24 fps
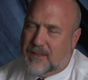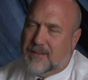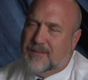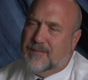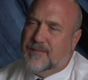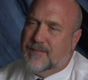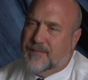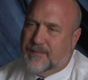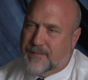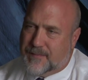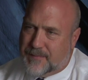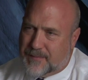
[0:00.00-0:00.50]

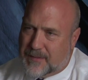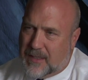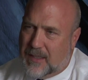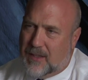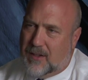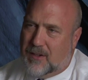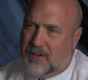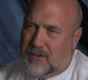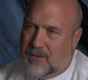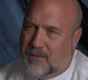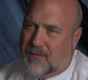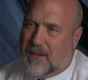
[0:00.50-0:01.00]
So,
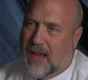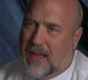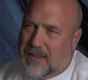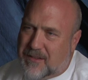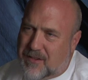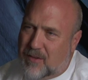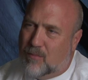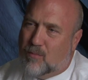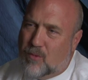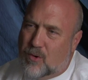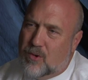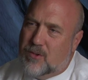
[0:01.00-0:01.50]
you've
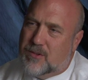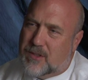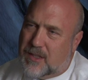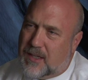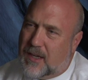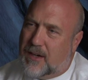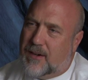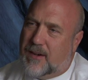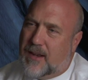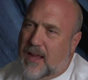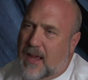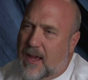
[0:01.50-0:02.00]
got some
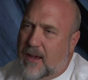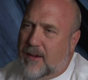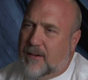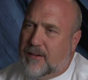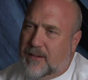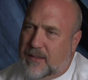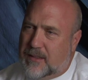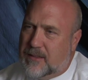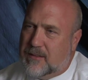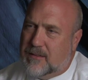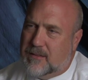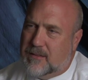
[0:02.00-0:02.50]
roots here now.